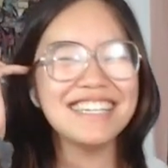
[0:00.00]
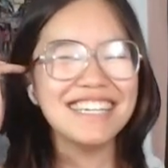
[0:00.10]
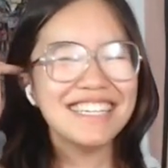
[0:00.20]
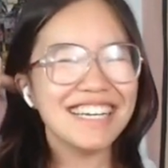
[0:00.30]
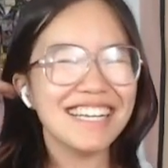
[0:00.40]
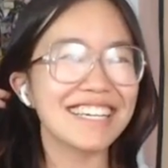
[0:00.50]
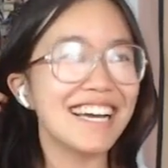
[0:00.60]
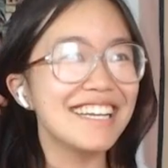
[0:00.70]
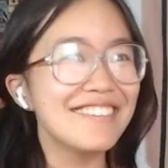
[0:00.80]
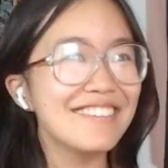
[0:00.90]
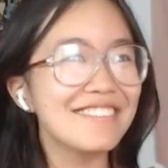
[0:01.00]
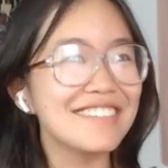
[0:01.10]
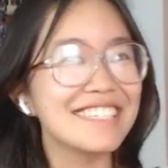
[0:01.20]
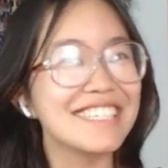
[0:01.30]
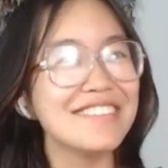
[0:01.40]
not like anyone
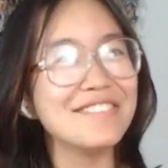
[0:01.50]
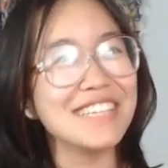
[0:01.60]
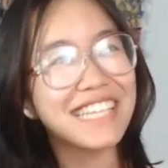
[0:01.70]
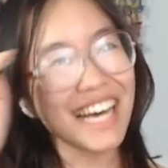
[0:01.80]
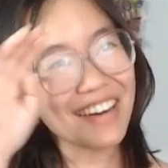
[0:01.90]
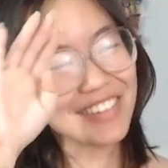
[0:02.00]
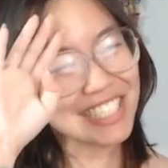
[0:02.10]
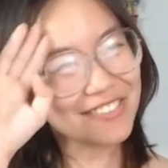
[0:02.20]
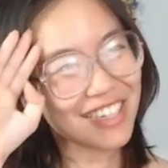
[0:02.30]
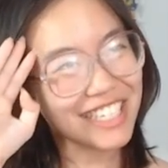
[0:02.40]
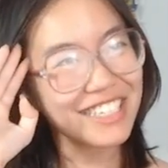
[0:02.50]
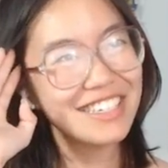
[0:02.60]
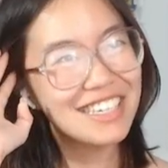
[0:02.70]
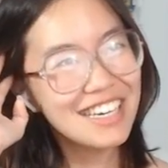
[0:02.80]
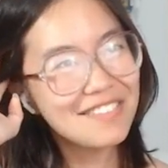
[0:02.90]
would give me that much money.
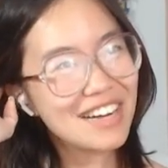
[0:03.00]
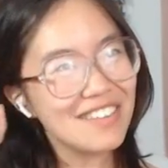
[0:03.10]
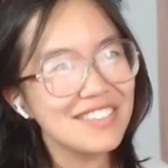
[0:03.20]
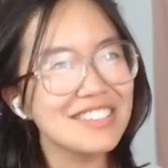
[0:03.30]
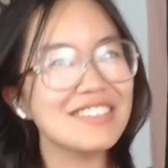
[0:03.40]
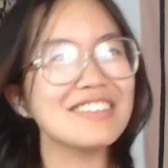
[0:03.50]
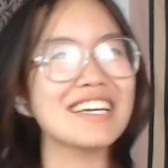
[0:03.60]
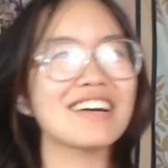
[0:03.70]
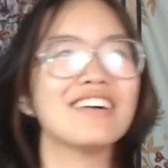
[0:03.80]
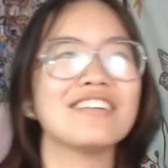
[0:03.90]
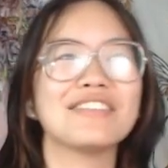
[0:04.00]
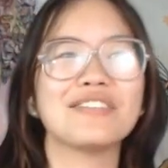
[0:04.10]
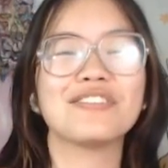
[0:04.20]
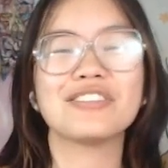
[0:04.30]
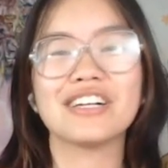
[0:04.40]
I've been told like, oh,
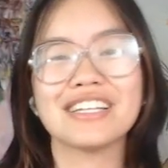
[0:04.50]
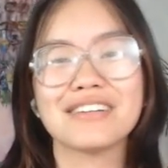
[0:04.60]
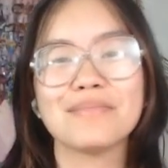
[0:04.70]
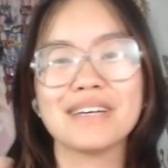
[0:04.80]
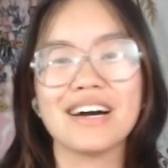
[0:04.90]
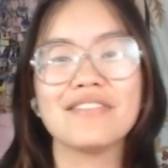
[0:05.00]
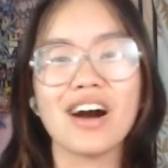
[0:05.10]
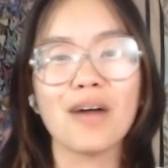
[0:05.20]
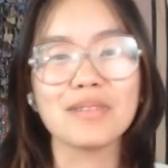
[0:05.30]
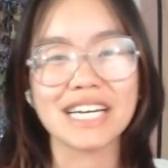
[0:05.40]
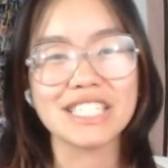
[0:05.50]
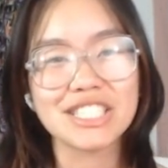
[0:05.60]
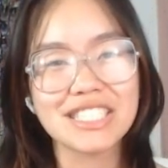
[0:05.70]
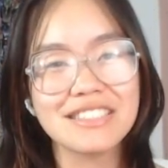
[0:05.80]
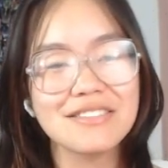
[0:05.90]
people feel a little bit of
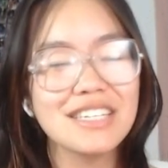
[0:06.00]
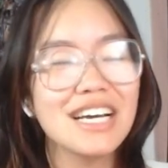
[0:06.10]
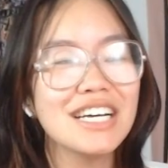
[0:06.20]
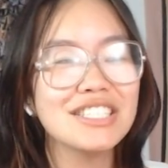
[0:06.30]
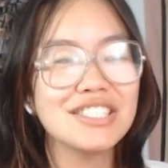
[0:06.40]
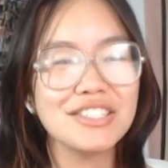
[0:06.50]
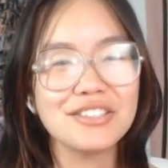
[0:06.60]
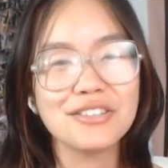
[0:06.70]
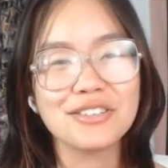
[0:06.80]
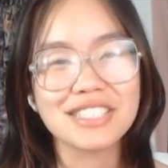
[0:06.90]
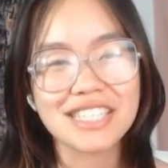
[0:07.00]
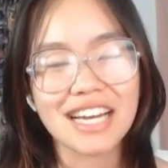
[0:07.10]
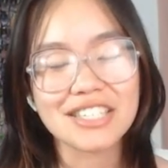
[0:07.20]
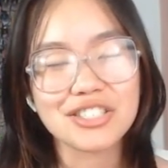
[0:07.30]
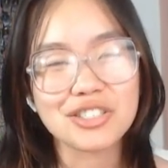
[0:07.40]
obligation to just
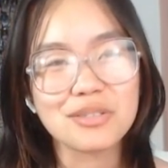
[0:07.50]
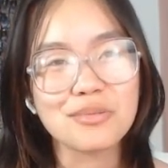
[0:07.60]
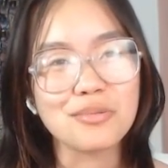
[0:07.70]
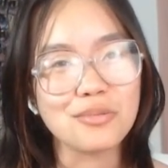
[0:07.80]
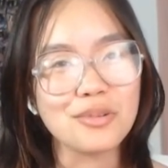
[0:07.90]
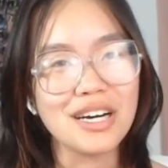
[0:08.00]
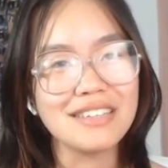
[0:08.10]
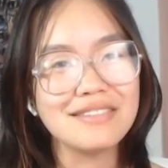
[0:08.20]
kind of stream what